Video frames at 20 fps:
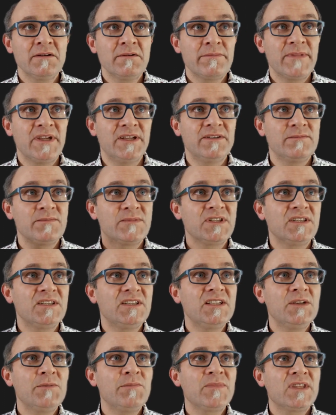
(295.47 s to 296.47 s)
that
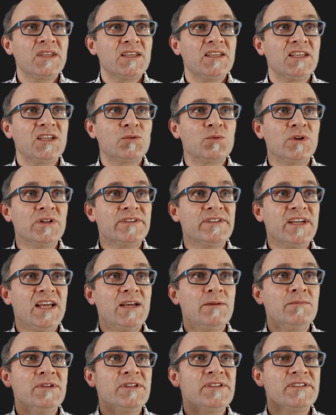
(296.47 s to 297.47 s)
E equals
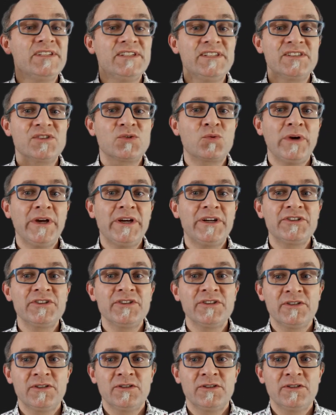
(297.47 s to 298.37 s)
mc squared,